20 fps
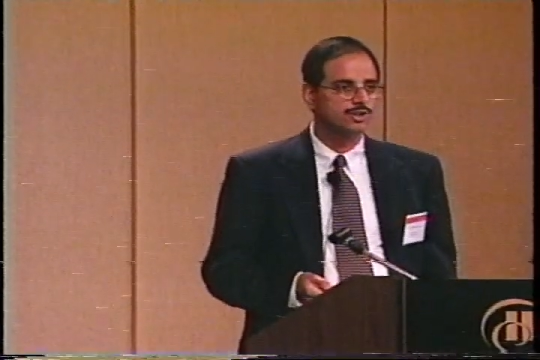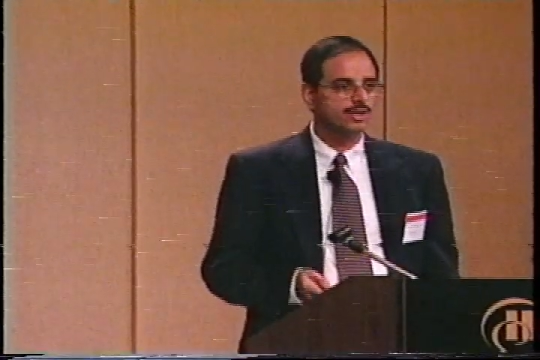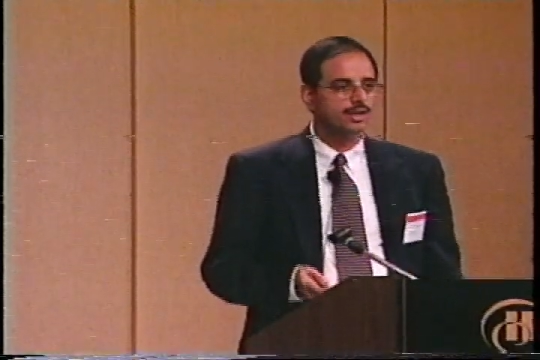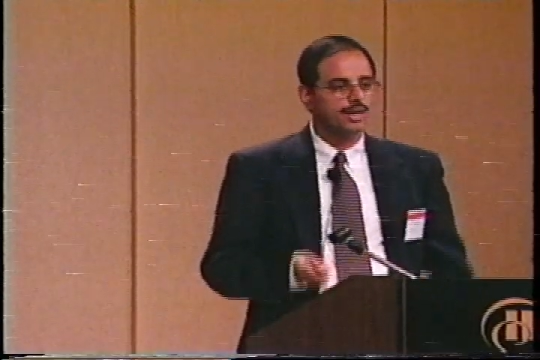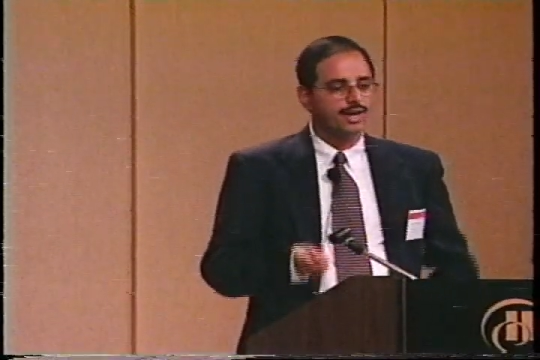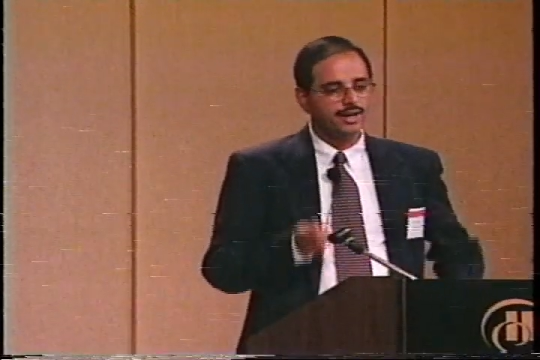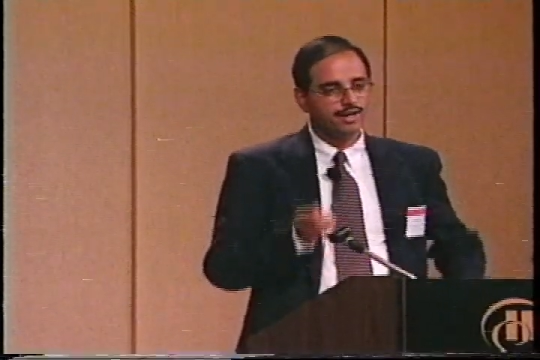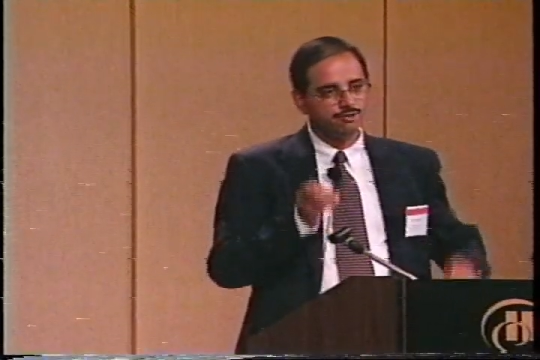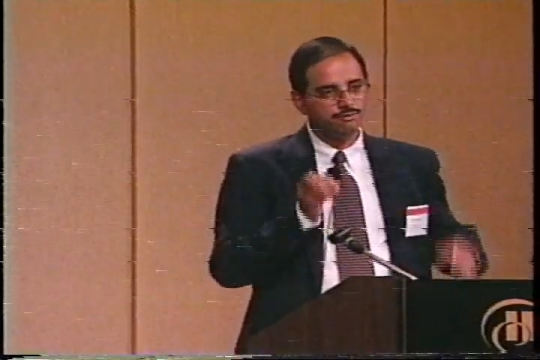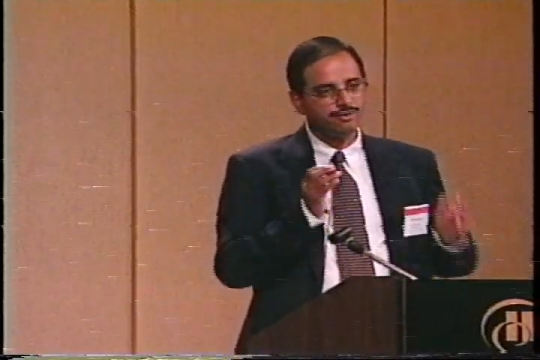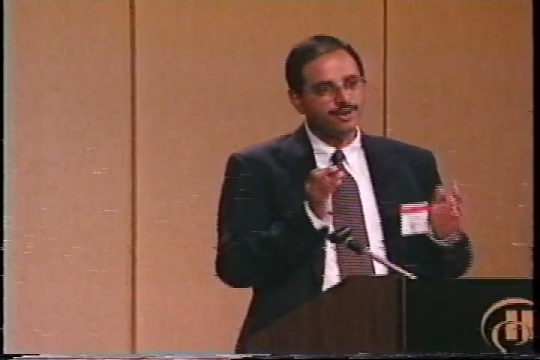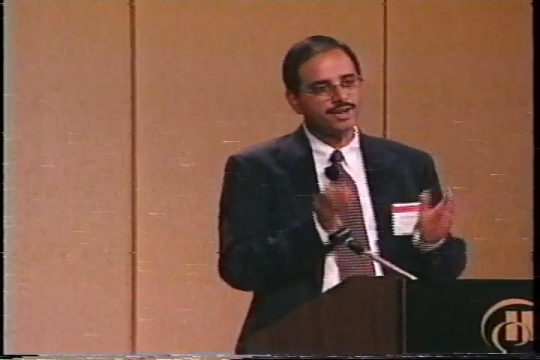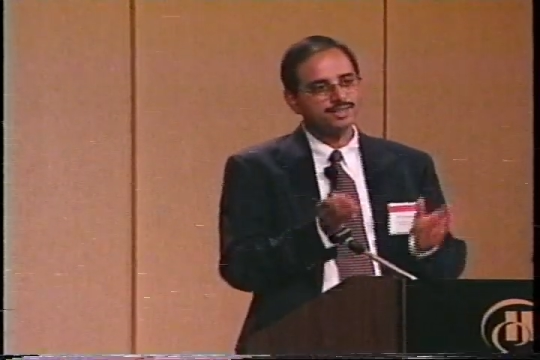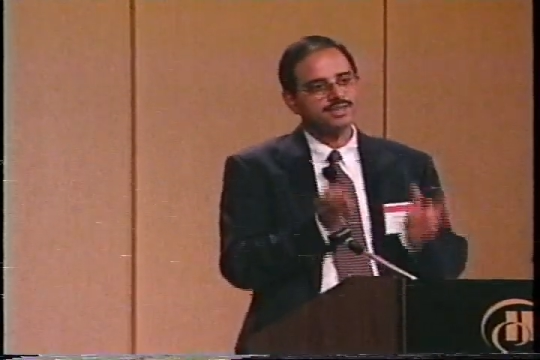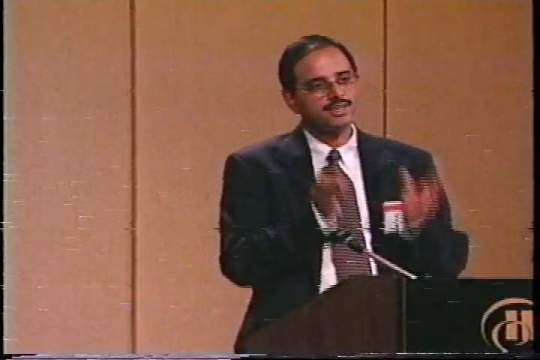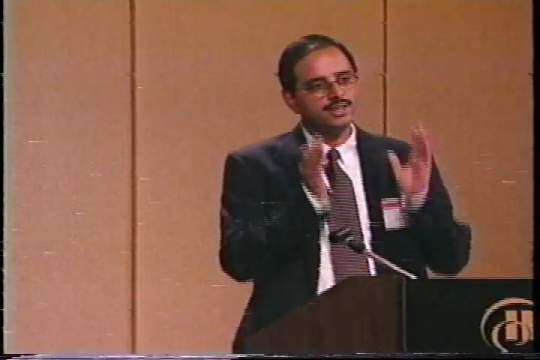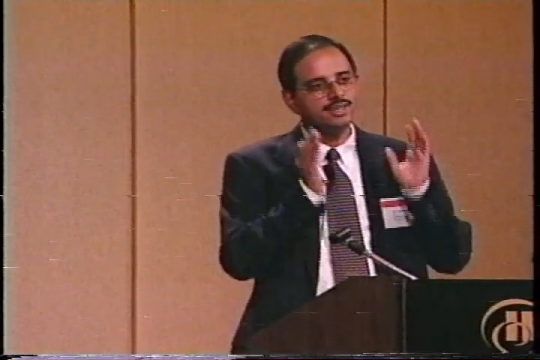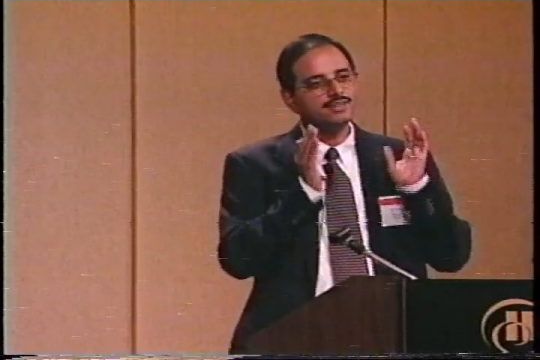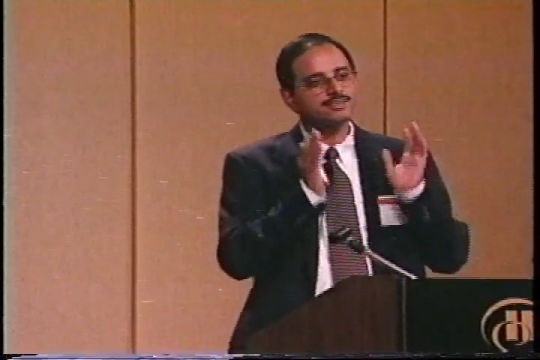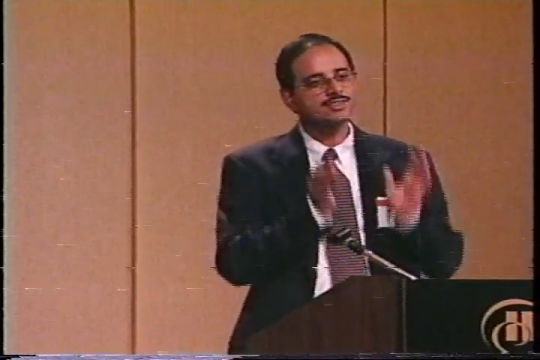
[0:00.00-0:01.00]
In fact,
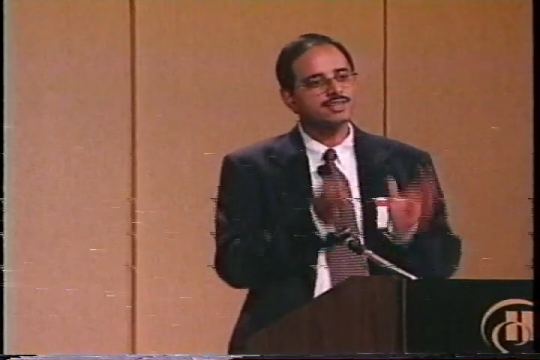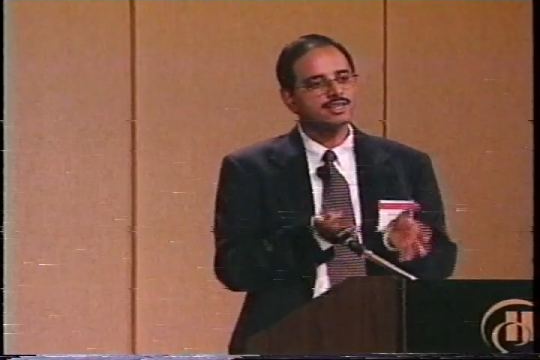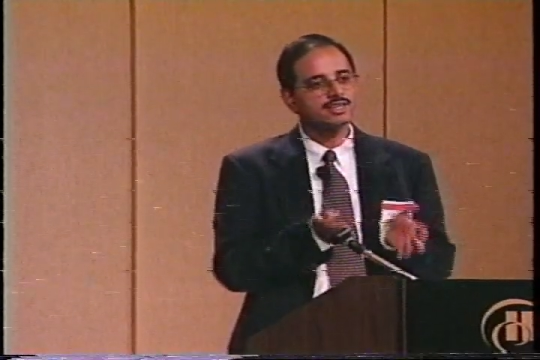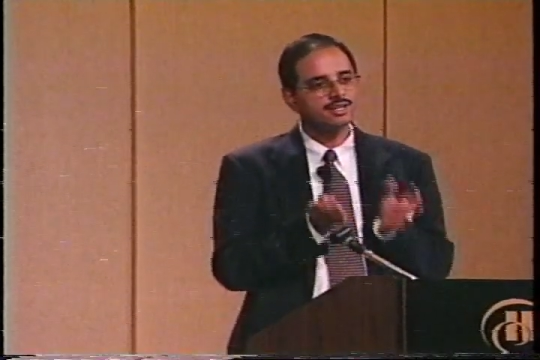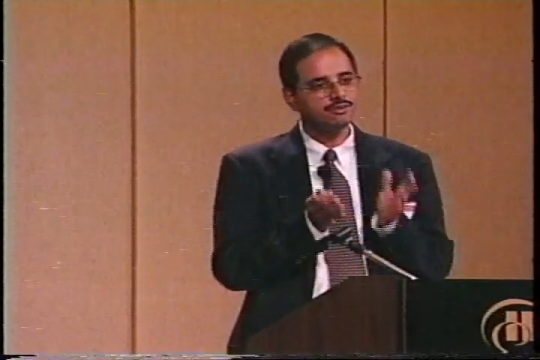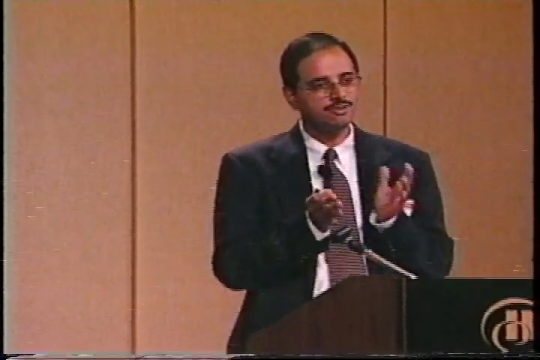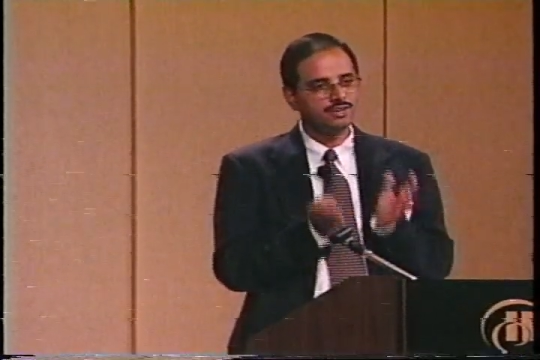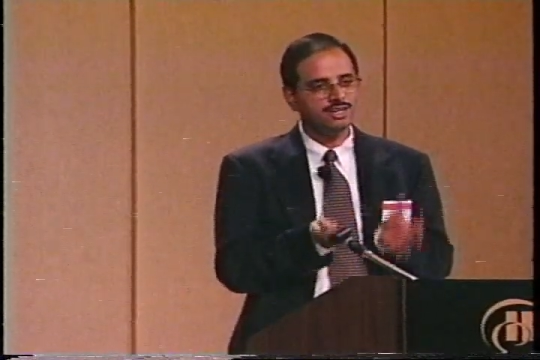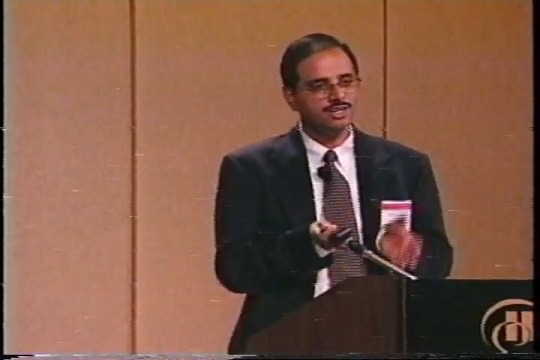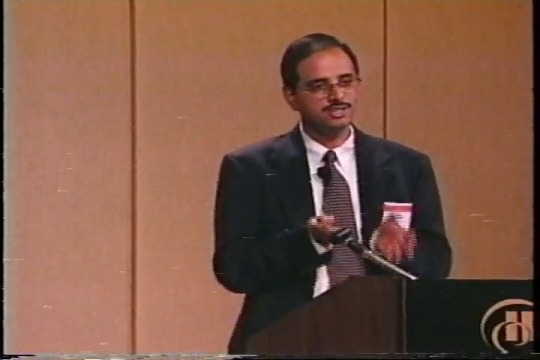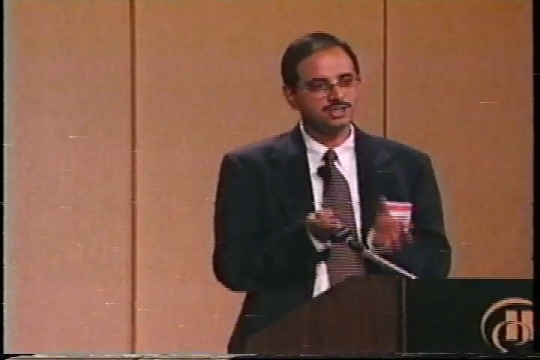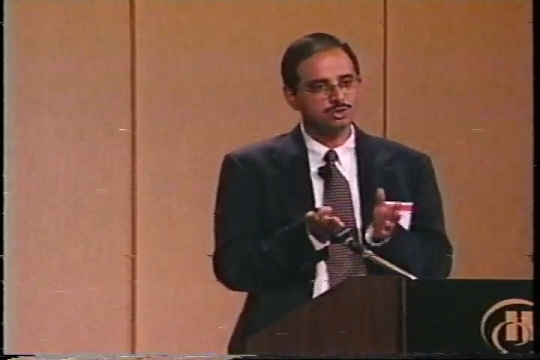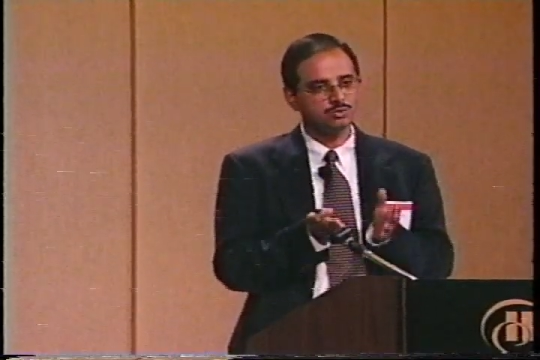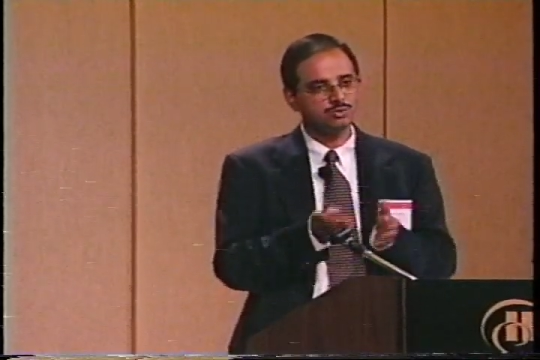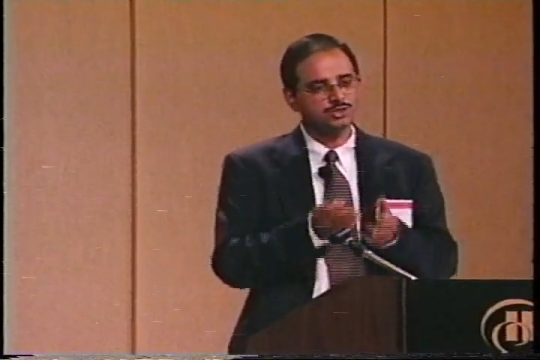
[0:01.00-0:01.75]
the intra-die variation